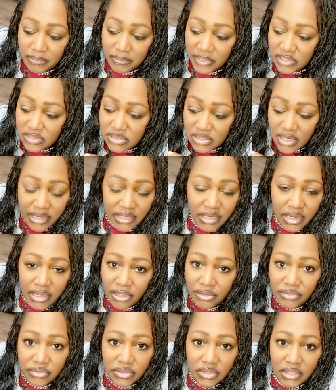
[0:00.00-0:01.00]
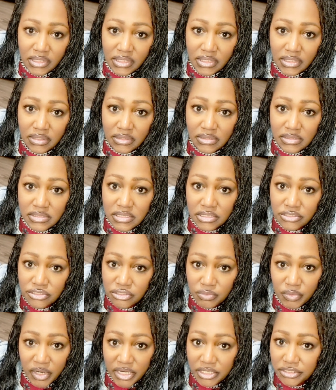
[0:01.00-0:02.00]
it's not a healthy
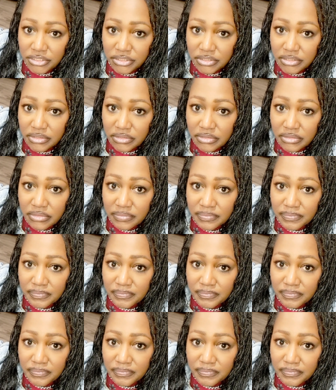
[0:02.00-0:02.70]
situation,